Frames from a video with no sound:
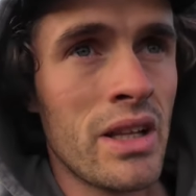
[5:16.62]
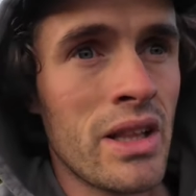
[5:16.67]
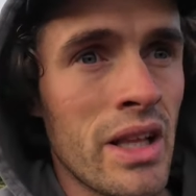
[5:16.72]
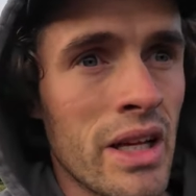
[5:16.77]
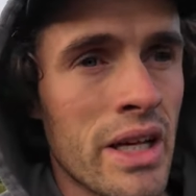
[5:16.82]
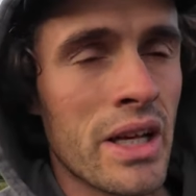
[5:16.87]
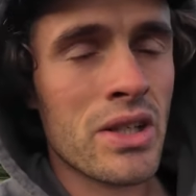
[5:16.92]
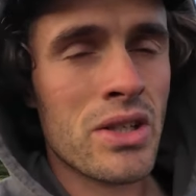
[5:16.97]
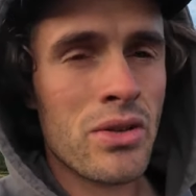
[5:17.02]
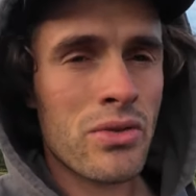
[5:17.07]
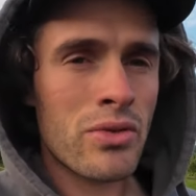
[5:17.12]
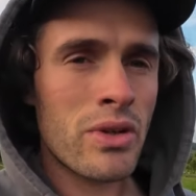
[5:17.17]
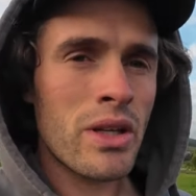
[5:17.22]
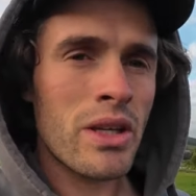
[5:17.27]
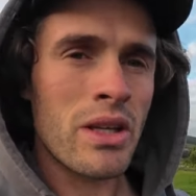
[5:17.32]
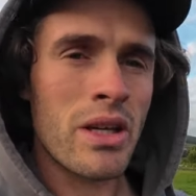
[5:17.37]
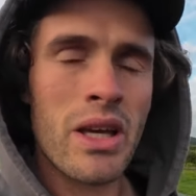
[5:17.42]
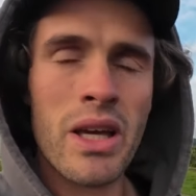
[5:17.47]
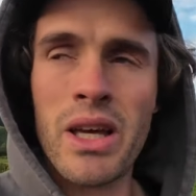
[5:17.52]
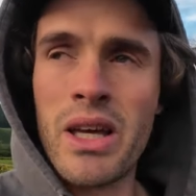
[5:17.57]
Like, it's a
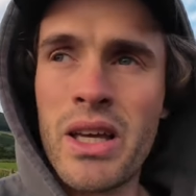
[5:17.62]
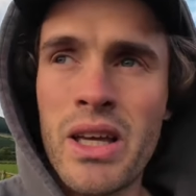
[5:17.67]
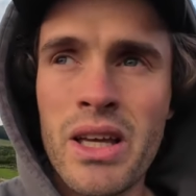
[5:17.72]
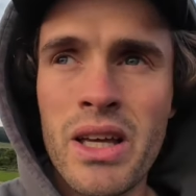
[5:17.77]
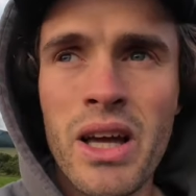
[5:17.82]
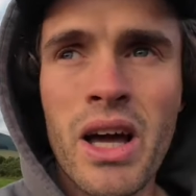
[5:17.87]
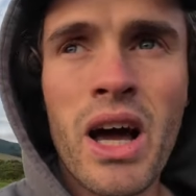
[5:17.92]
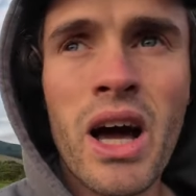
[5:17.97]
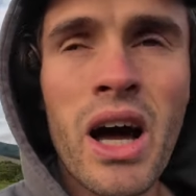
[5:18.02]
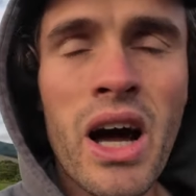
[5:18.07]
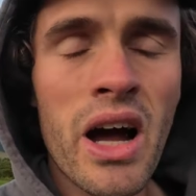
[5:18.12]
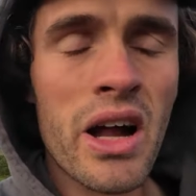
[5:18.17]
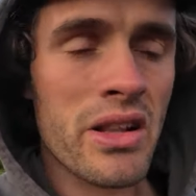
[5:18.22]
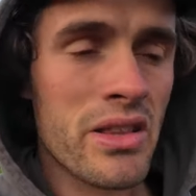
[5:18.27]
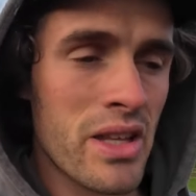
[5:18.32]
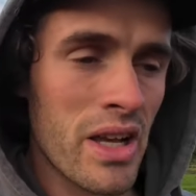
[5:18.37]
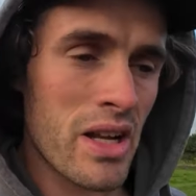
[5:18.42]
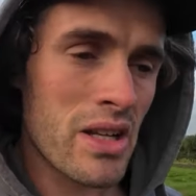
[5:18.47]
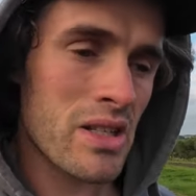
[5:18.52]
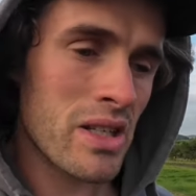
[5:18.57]
really
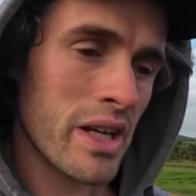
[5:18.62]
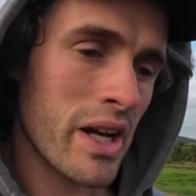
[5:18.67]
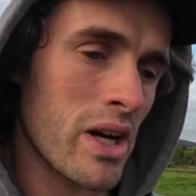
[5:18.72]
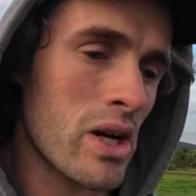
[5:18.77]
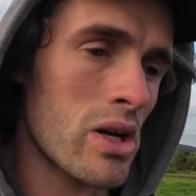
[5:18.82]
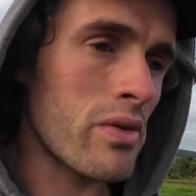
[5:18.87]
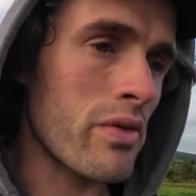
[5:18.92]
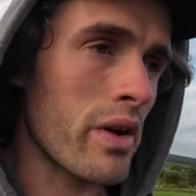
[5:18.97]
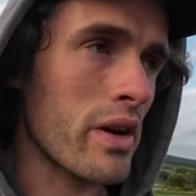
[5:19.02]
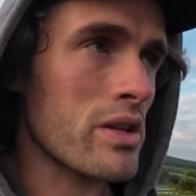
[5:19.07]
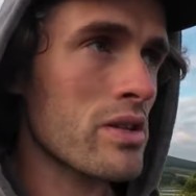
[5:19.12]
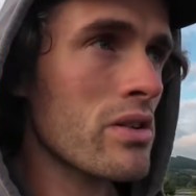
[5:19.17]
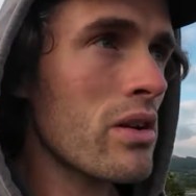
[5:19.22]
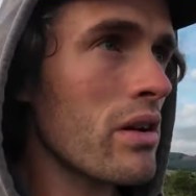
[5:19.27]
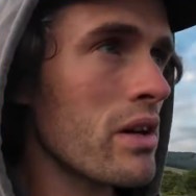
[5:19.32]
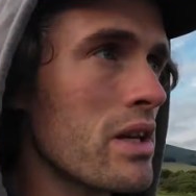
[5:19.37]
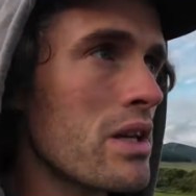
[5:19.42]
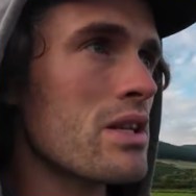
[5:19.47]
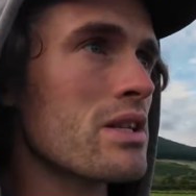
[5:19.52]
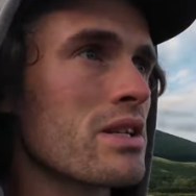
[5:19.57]
hard thing to get over. It's
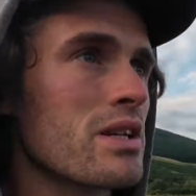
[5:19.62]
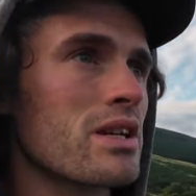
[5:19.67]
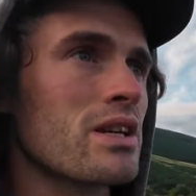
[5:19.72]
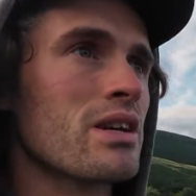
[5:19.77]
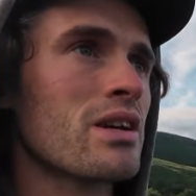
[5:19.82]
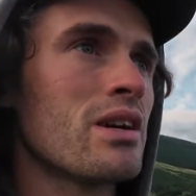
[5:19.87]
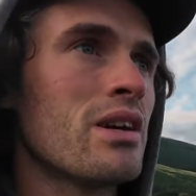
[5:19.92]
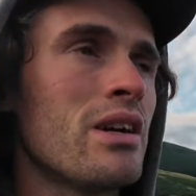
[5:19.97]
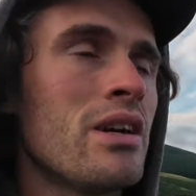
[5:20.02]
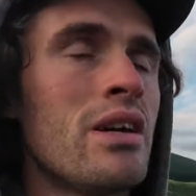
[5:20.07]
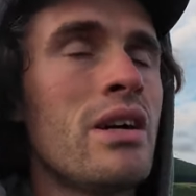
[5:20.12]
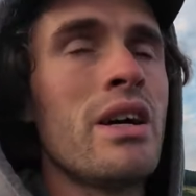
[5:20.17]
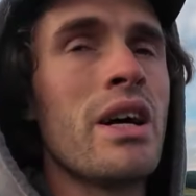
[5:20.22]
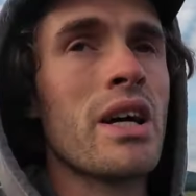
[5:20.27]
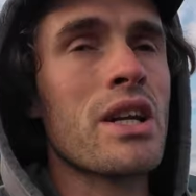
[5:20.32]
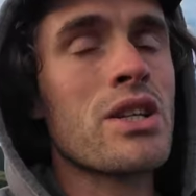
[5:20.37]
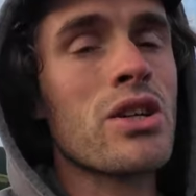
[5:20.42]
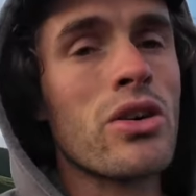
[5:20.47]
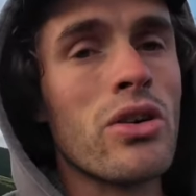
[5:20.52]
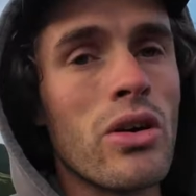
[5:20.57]
not easy
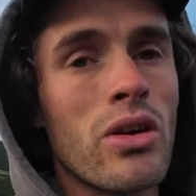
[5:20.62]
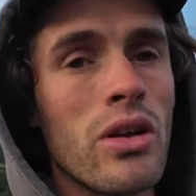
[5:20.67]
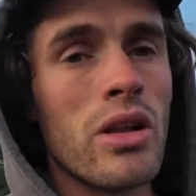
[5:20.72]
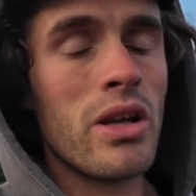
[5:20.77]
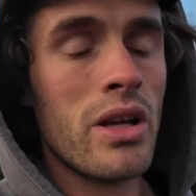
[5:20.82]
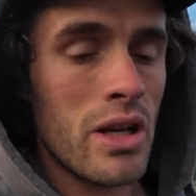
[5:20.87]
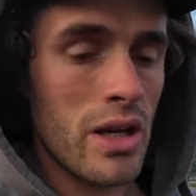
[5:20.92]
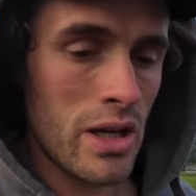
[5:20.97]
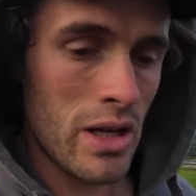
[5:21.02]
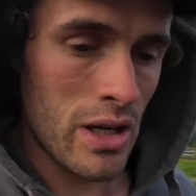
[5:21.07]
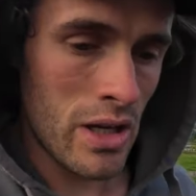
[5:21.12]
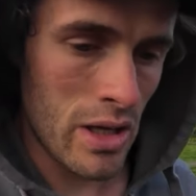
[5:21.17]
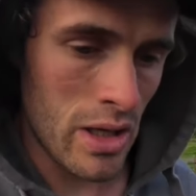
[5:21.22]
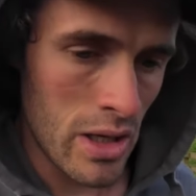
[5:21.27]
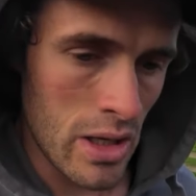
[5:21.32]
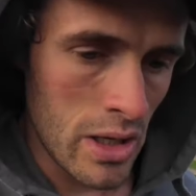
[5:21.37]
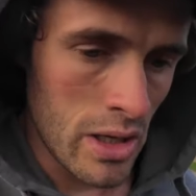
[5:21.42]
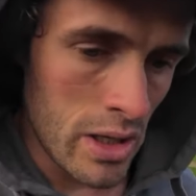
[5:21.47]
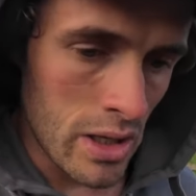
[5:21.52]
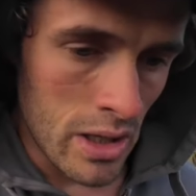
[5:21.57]
at all.
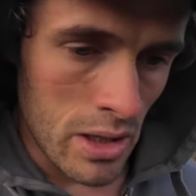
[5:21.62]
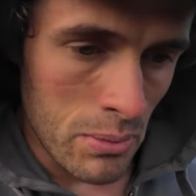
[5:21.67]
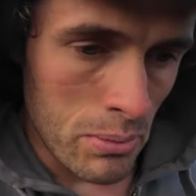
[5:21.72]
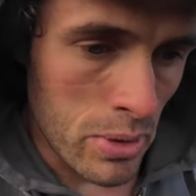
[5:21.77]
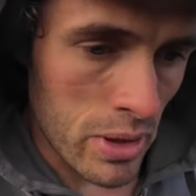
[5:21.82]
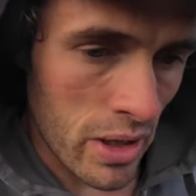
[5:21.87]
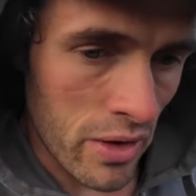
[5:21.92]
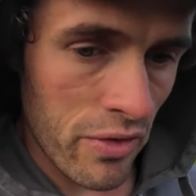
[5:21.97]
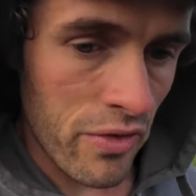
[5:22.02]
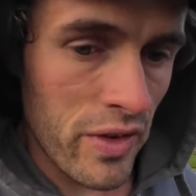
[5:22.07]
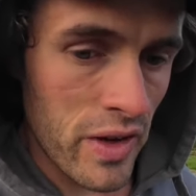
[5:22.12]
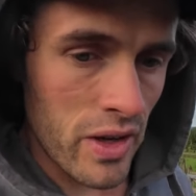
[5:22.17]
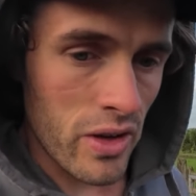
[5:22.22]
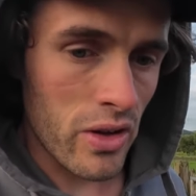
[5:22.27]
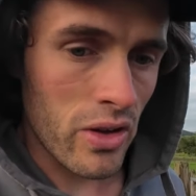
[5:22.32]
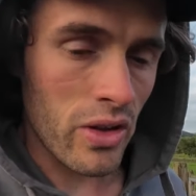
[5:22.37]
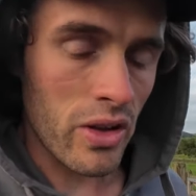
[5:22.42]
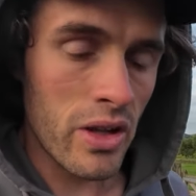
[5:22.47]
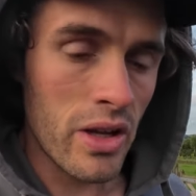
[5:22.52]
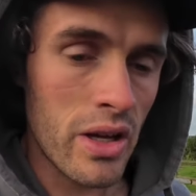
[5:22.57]
But I
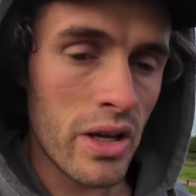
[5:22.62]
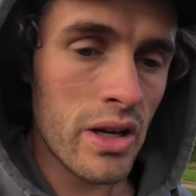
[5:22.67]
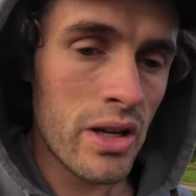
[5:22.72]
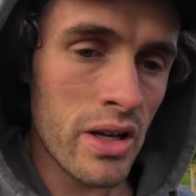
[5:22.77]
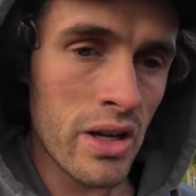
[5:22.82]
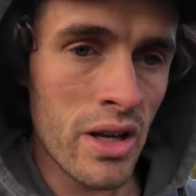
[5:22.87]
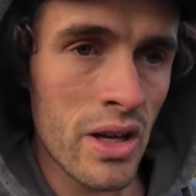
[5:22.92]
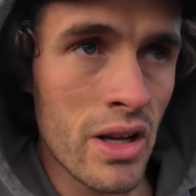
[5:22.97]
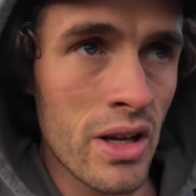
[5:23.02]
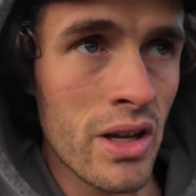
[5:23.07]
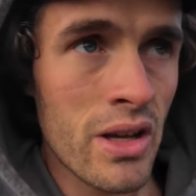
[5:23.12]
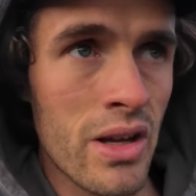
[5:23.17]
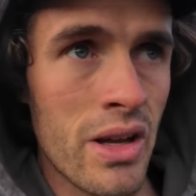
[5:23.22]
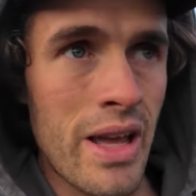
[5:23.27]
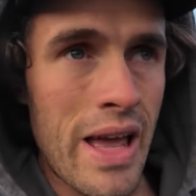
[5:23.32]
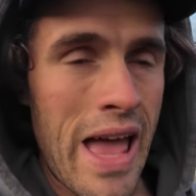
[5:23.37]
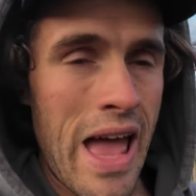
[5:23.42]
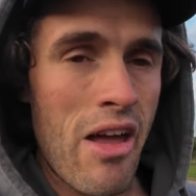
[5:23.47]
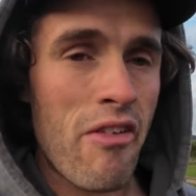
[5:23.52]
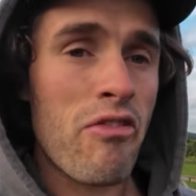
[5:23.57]
feel
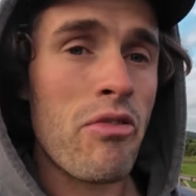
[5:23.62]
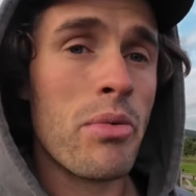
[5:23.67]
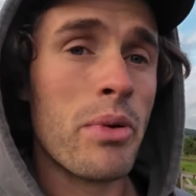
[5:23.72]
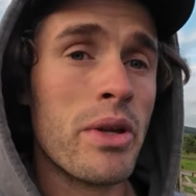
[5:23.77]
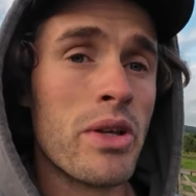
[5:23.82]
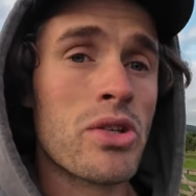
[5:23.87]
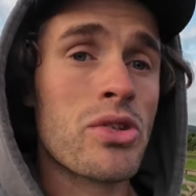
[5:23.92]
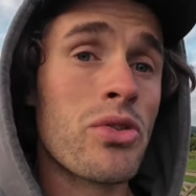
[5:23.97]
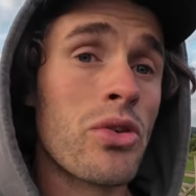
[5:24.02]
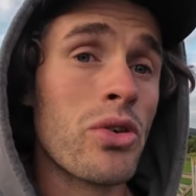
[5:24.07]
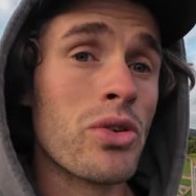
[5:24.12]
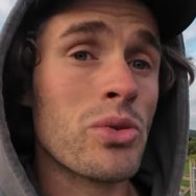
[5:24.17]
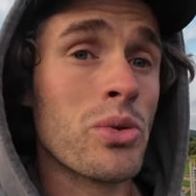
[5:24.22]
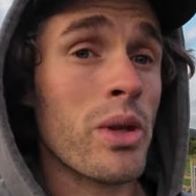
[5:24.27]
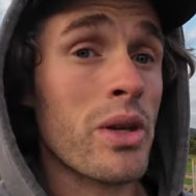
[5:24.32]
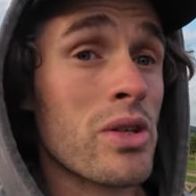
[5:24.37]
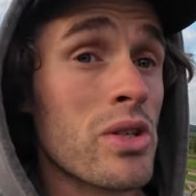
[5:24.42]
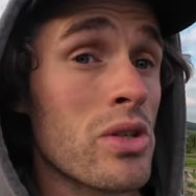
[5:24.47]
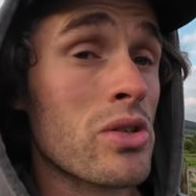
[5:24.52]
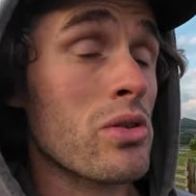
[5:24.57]
everybody struggles with
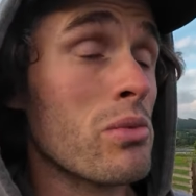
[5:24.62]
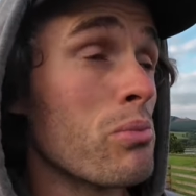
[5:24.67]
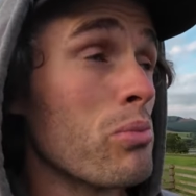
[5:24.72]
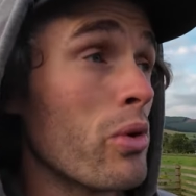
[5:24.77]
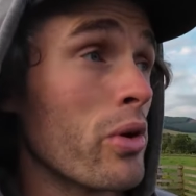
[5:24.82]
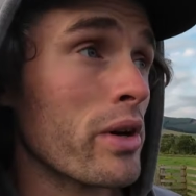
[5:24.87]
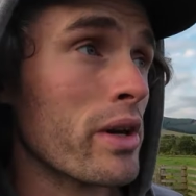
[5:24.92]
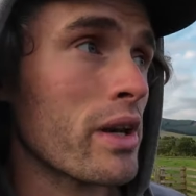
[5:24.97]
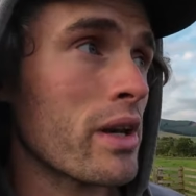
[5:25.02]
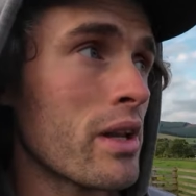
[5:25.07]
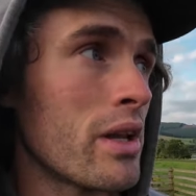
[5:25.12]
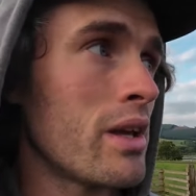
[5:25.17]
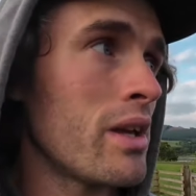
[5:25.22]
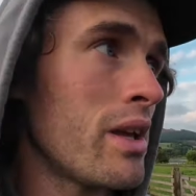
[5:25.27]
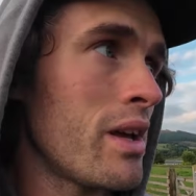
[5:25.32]
this at some point,